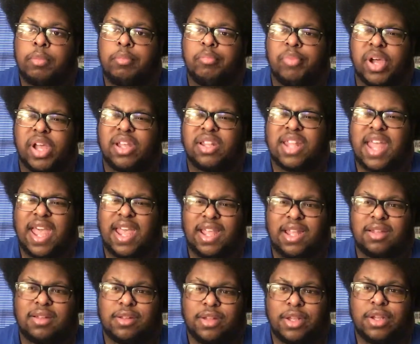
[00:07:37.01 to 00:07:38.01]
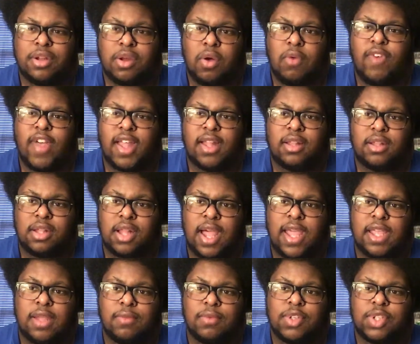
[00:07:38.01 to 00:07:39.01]
but that, you know, that
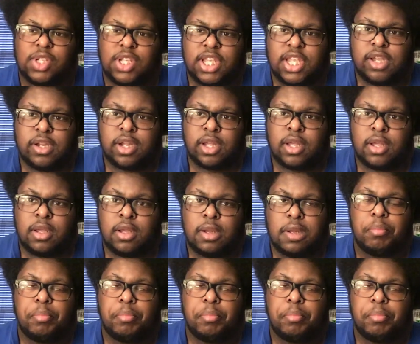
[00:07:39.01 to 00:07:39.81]
Light was Kita,